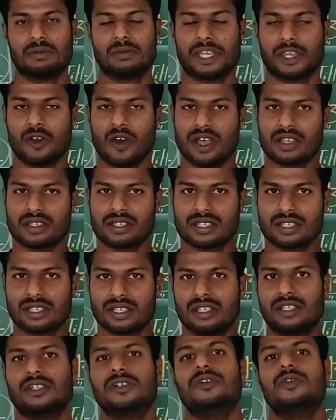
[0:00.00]
because
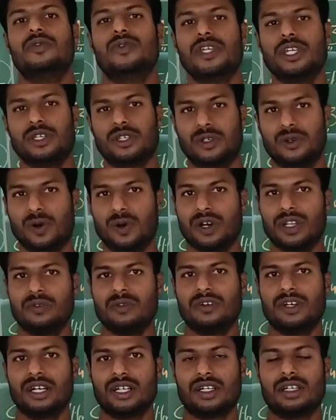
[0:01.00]
we go
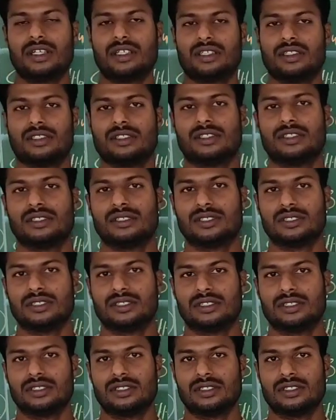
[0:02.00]
and work
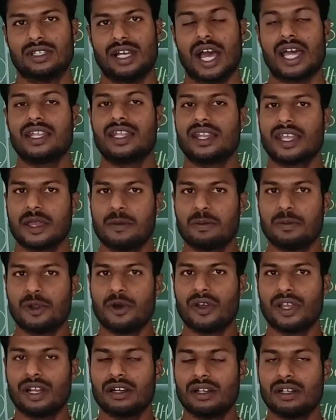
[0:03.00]
under an
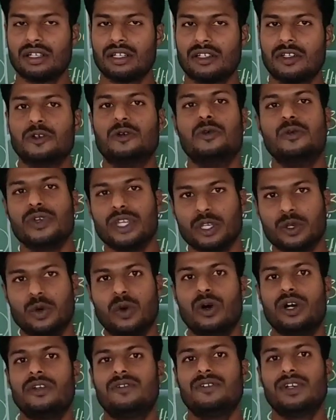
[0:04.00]
employer, we
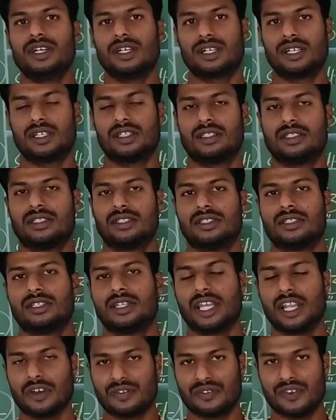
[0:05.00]
go and work
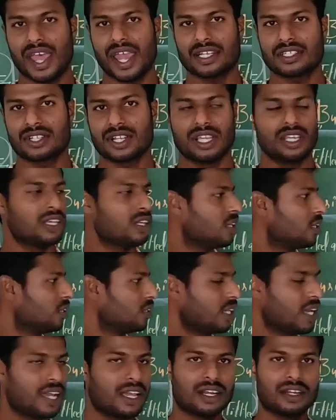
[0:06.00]
in a factory,
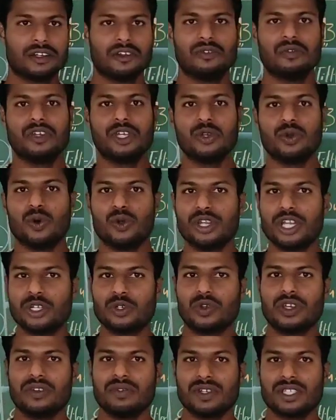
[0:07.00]
there we no
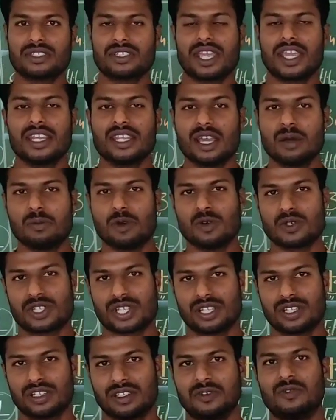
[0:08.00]
need to invest any
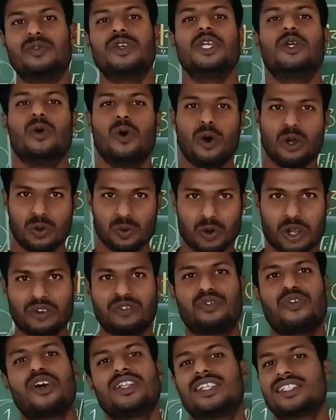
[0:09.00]
amount. We go and
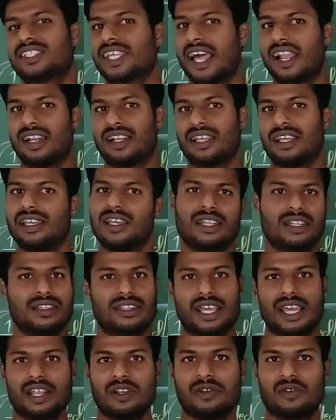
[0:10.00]
work for the salary,
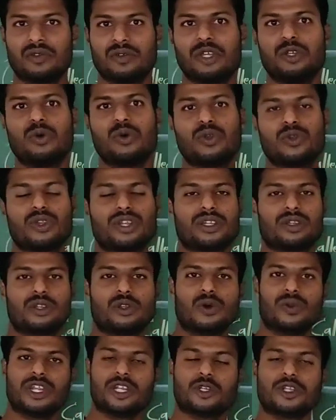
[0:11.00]
there we
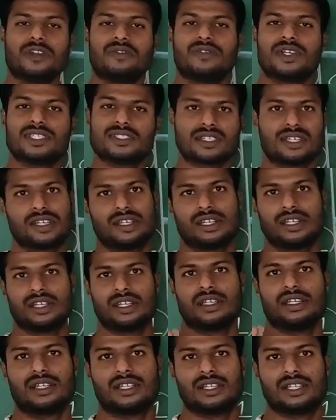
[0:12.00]
no need to invest
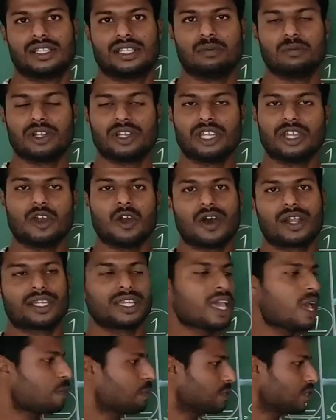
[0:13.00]
the money or
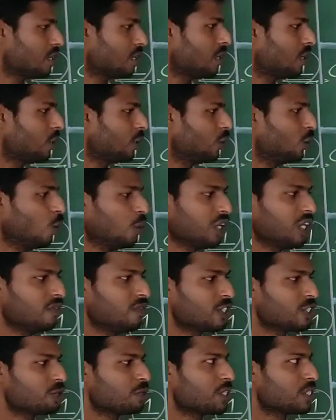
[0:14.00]
capital, no
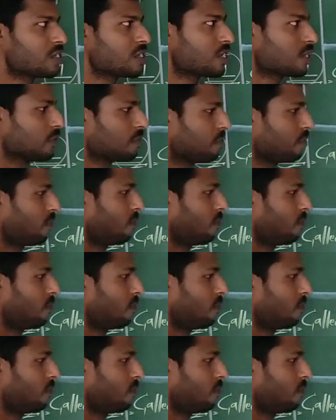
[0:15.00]
investment.